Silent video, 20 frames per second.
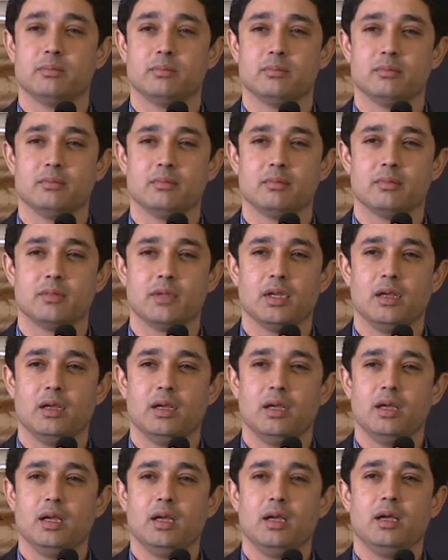
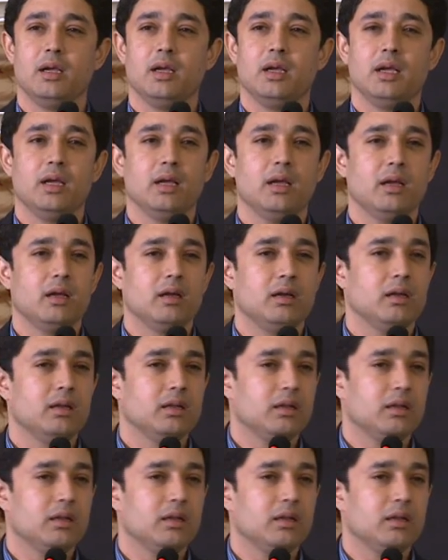(silence)